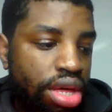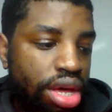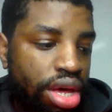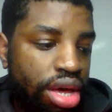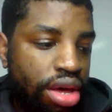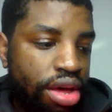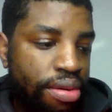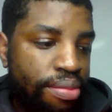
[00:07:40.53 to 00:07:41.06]

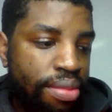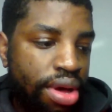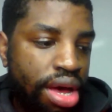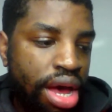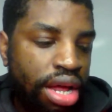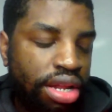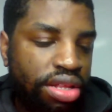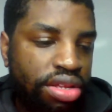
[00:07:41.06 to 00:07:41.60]

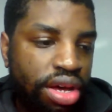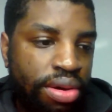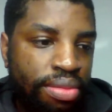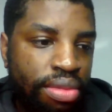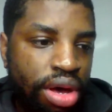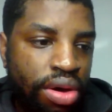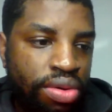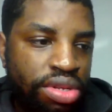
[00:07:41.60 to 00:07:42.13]
At the time,
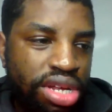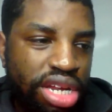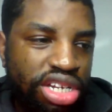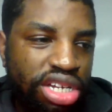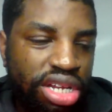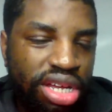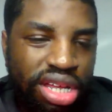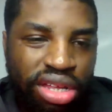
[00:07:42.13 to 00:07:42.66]
I was
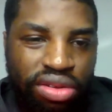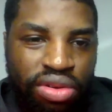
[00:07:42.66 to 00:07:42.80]
actually